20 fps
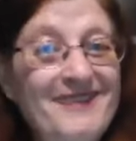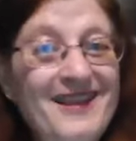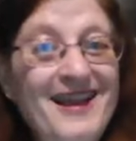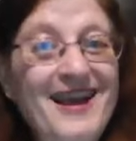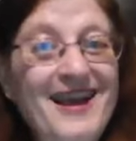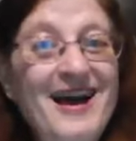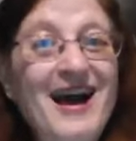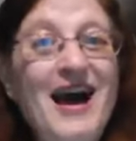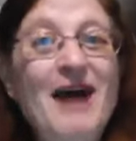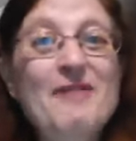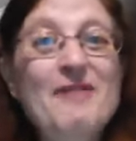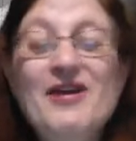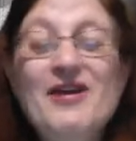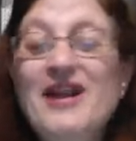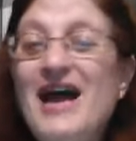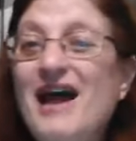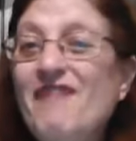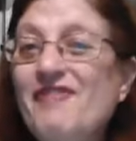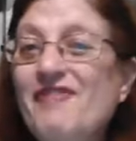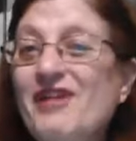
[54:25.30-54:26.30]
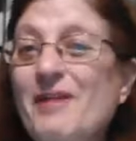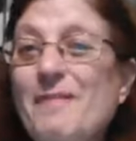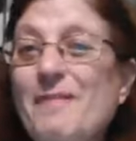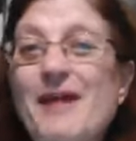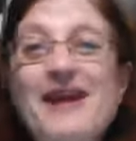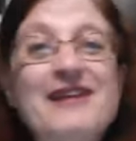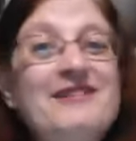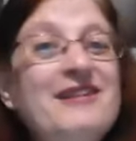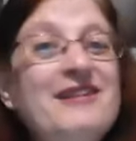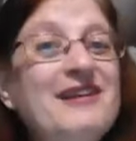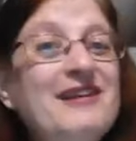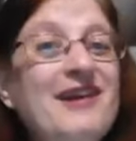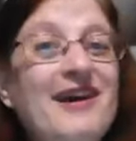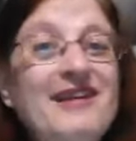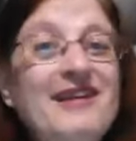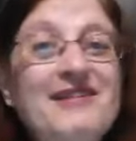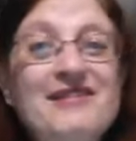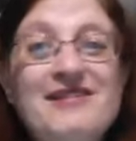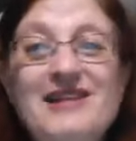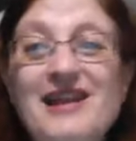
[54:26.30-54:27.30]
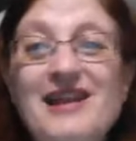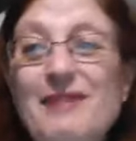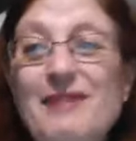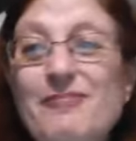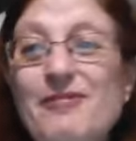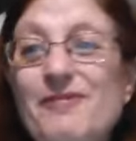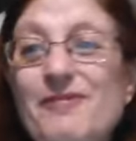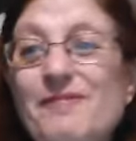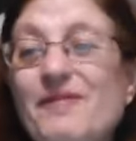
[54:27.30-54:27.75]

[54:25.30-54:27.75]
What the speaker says: I'm going to have an amazing night's sleep.